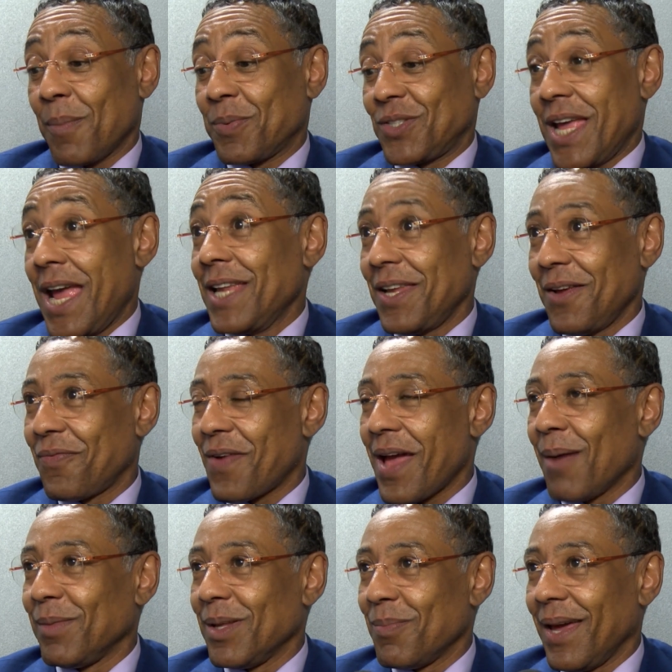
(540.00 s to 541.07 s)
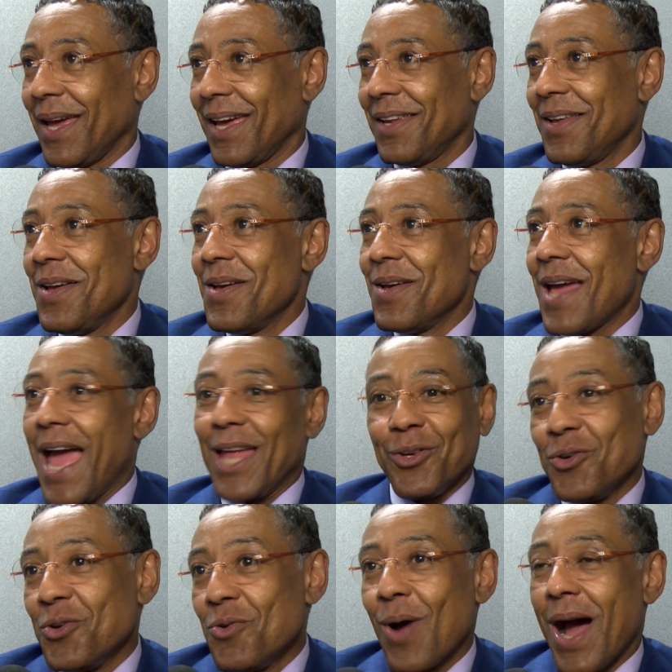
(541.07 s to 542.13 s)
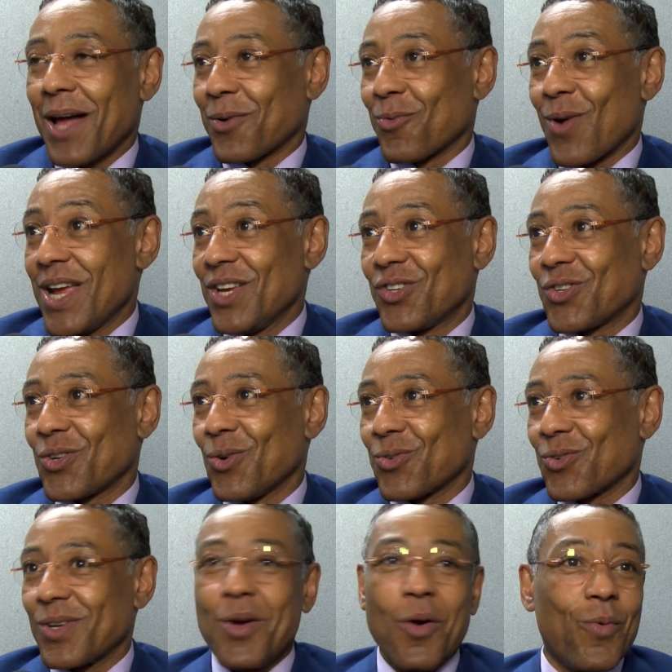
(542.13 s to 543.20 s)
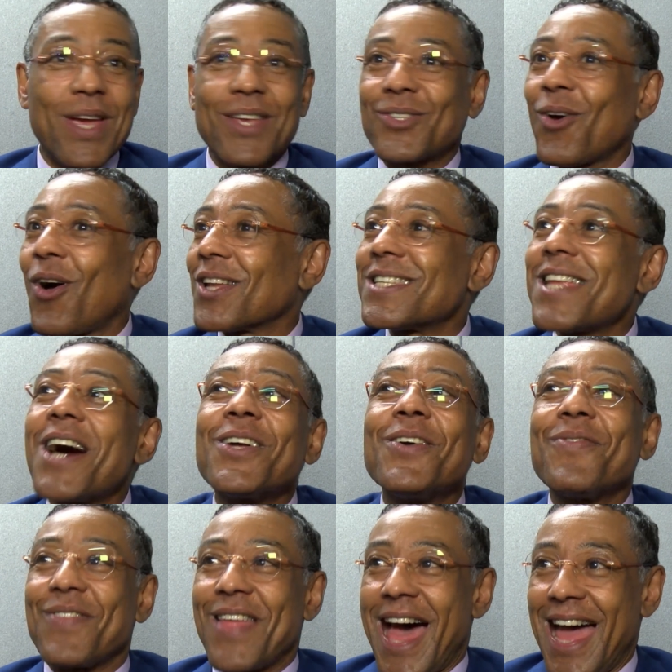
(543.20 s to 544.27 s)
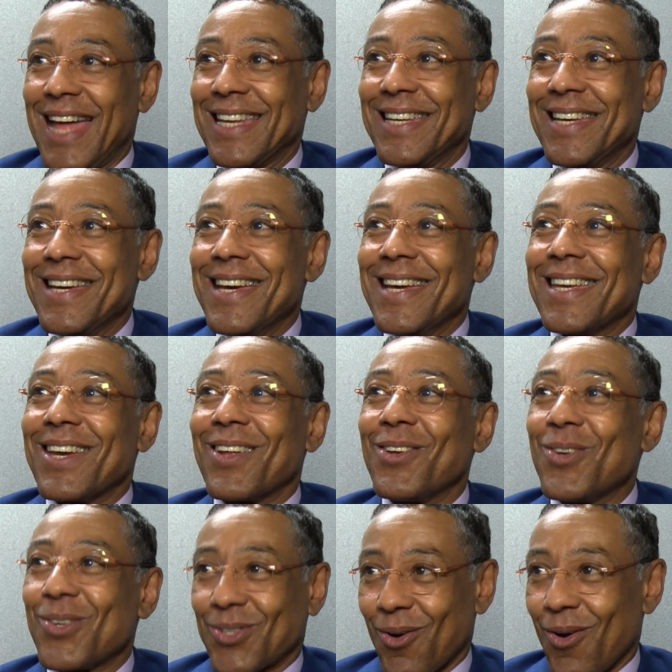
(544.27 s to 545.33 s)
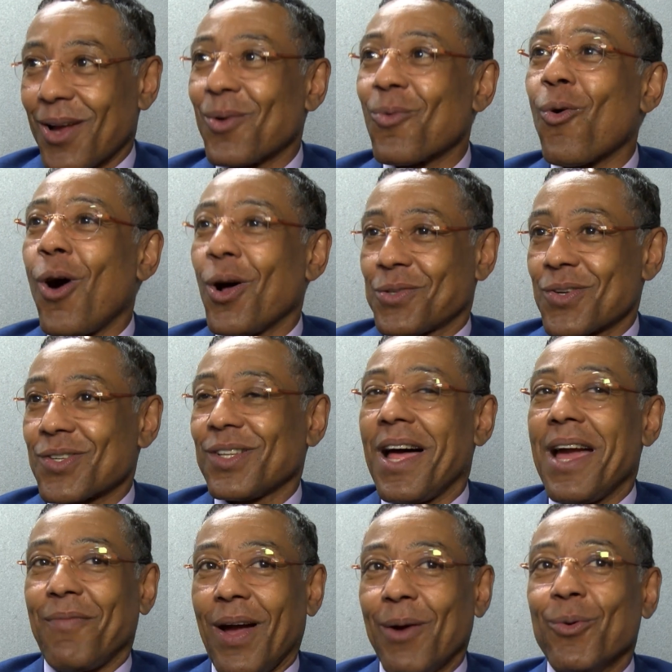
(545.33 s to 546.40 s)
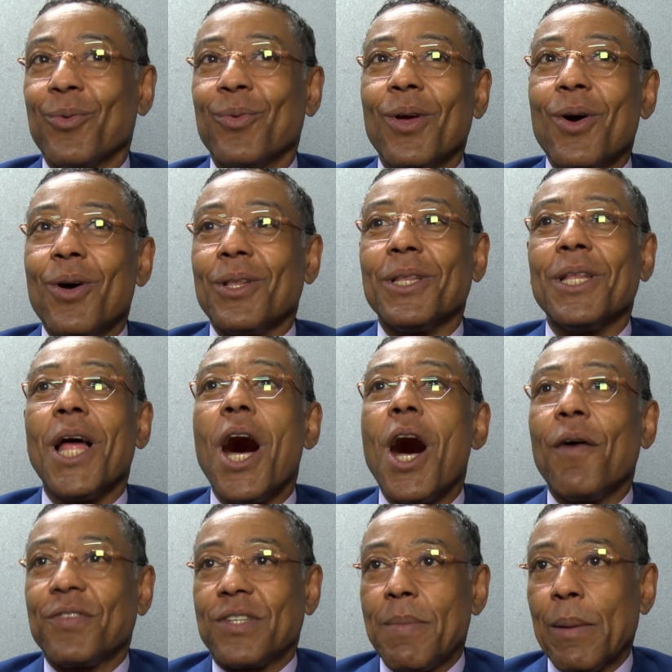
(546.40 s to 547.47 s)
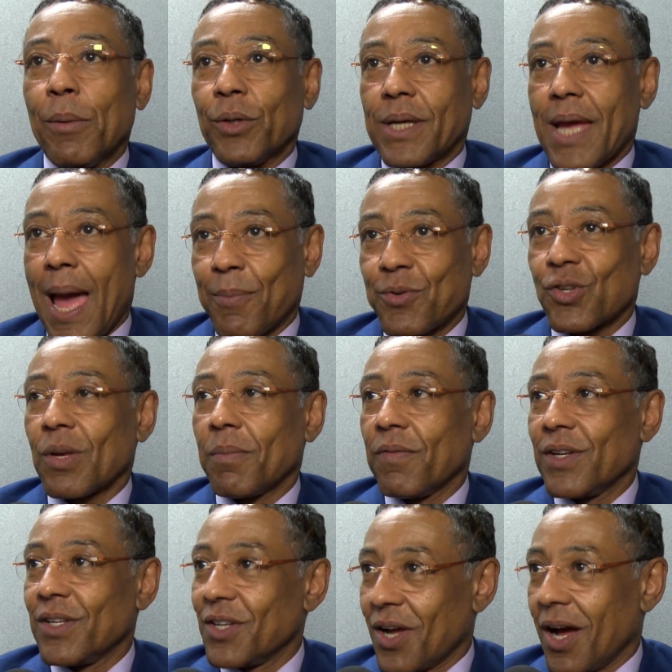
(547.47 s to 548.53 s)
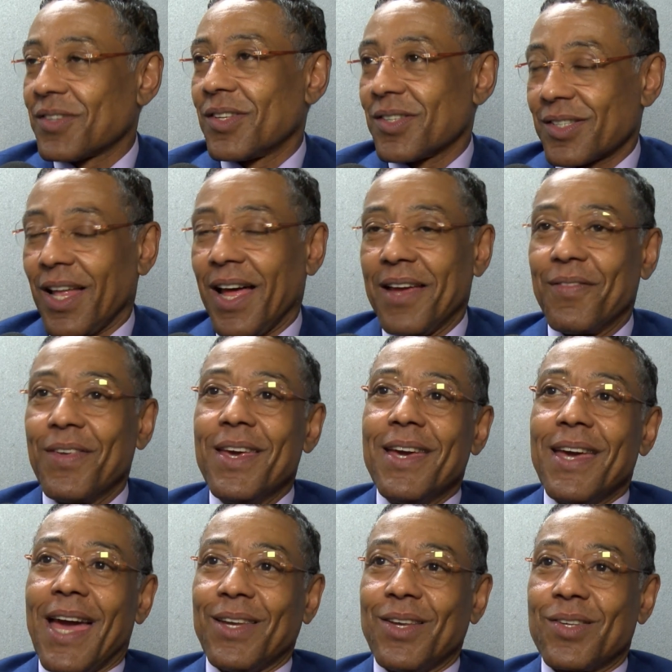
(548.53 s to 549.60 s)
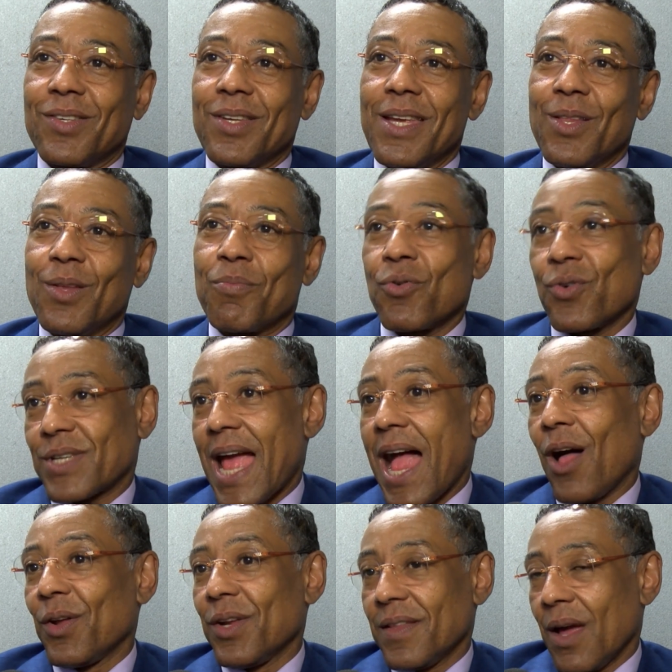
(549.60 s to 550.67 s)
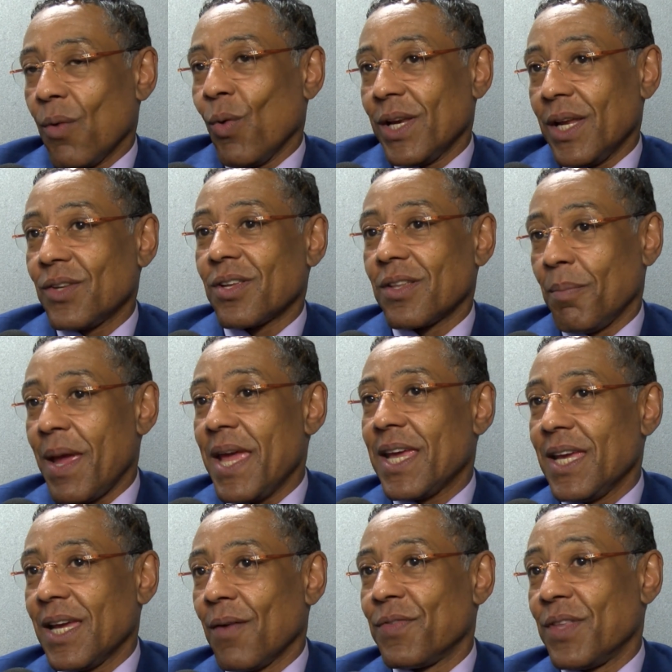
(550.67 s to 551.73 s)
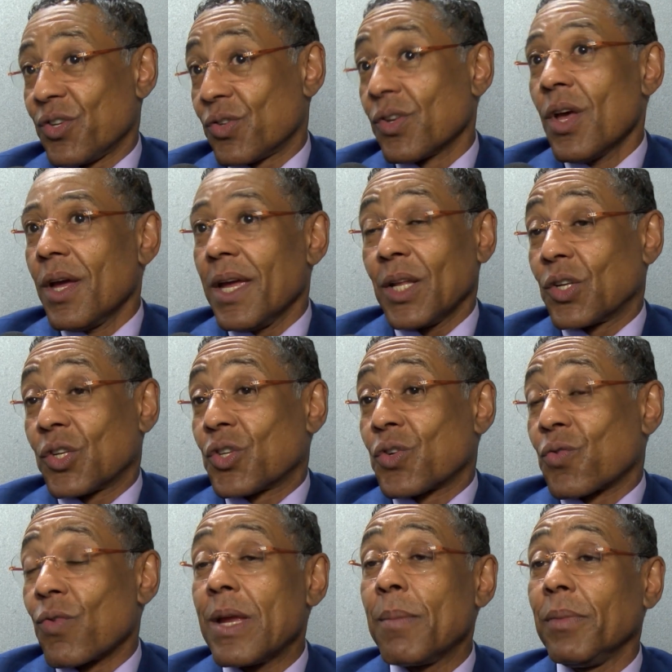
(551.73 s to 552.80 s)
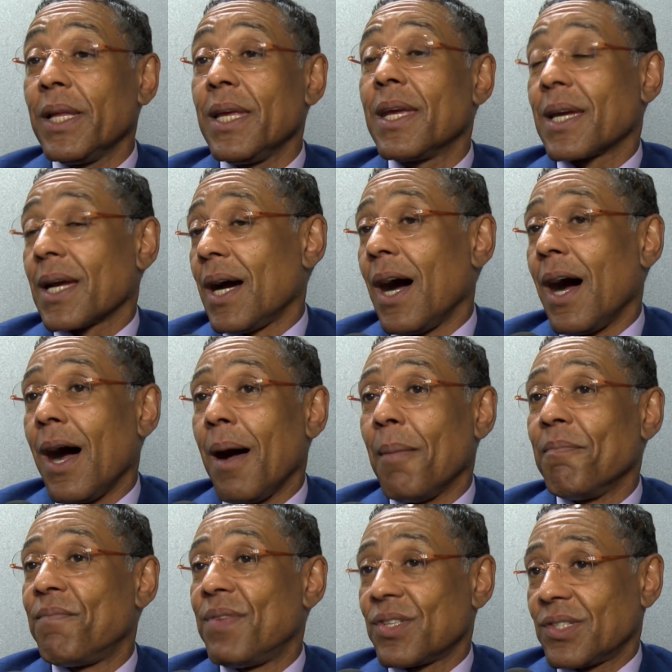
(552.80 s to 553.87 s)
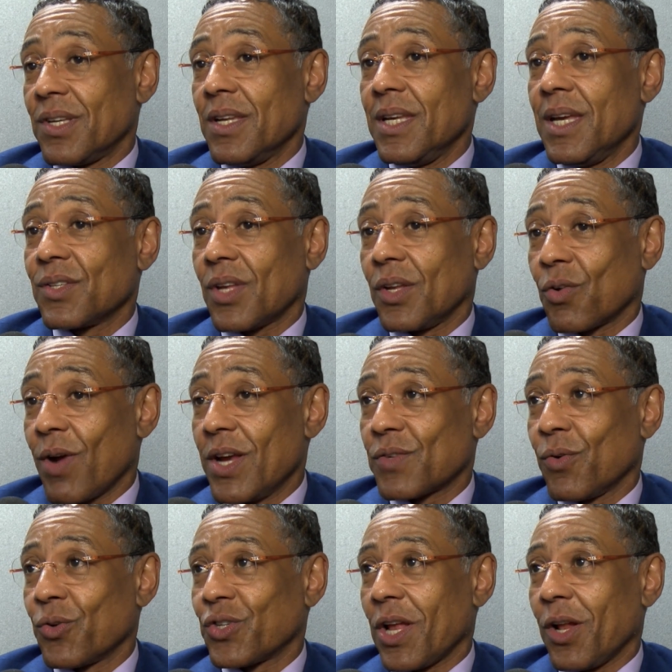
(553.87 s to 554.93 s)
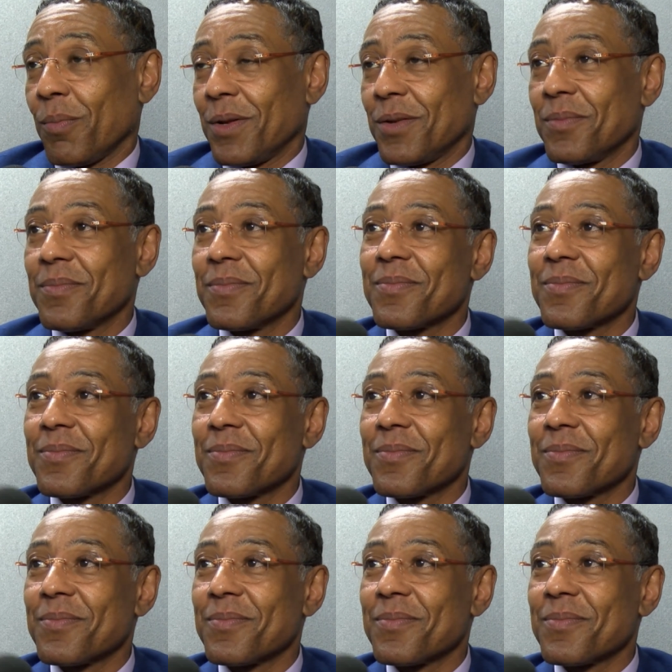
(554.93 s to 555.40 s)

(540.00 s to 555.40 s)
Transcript: upstanding family man and knew how to raise children. We saw none of that. You know, you saw it in Walter's life. I would love to be able to capture some of it in Gus's life and to see the brutality that went into the making of this extremely calm, fastidious, and graceful gentleman.